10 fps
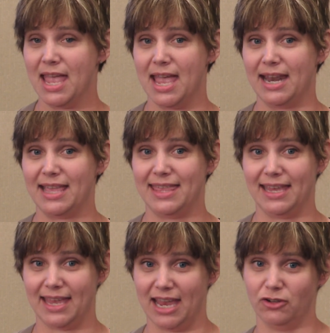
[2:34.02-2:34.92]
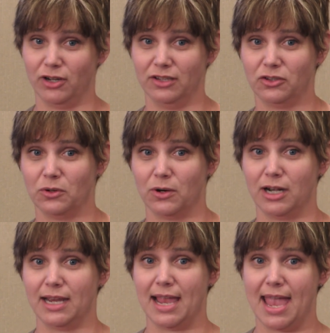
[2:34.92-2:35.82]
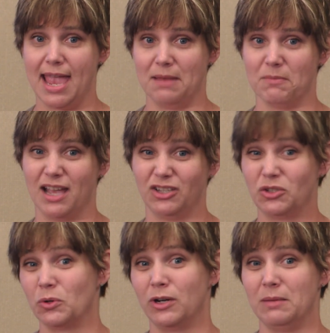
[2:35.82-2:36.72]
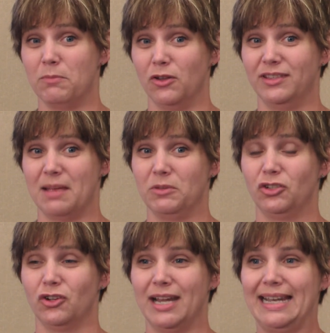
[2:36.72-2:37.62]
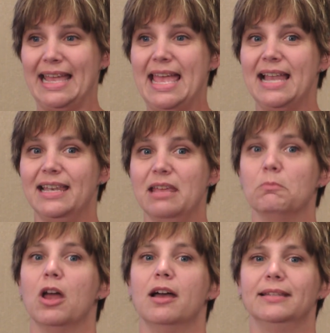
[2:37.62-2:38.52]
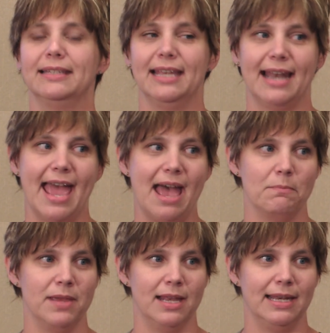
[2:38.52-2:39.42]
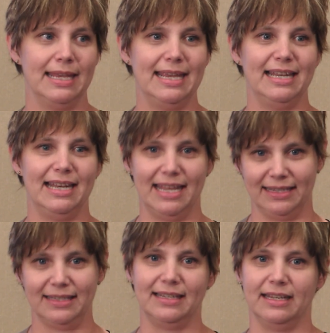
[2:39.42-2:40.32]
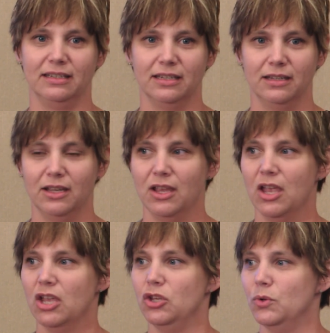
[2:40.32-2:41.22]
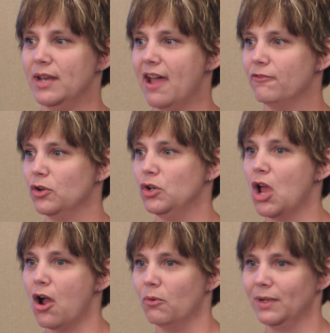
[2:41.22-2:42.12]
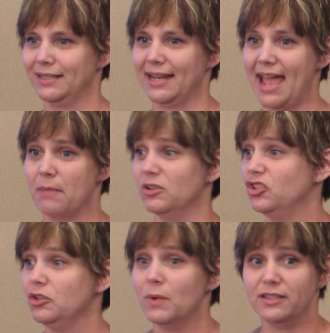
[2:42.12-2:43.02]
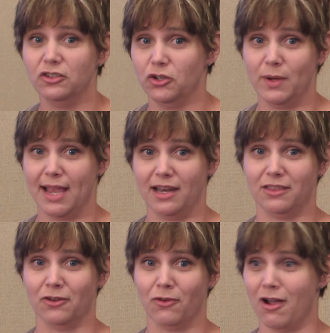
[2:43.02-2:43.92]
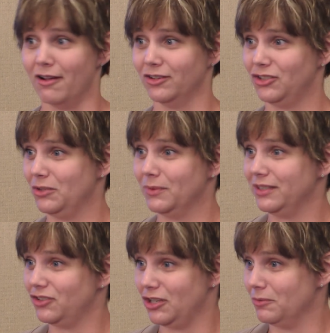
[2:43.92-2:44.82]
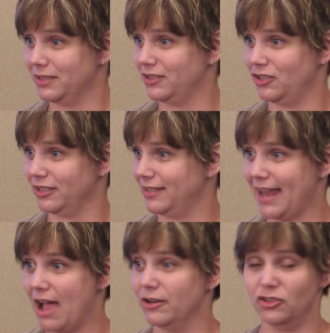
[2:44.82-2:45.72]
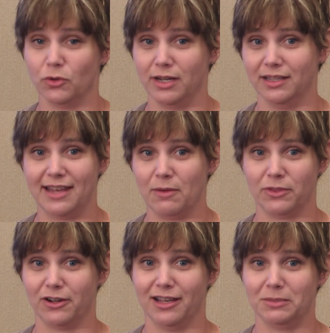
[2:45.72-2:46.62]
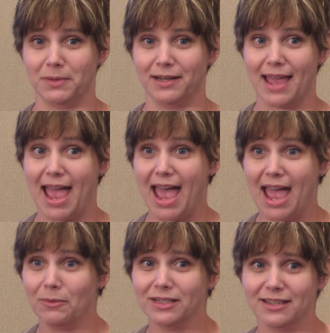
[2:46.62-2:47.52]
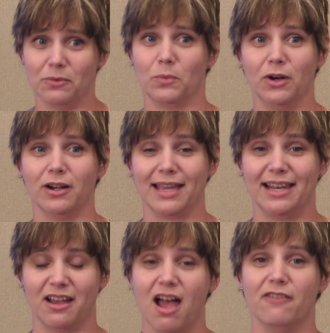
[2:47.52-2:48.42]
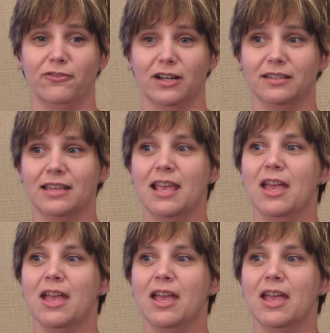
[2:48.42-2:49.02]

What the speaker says: And I think Adrian's story and my story both demonstrate limb loss can happen in an instant. You never know what's going to happen. She wasn't doing anything wrong. She was just out enjoying the day with her husband. I was at work at a conference.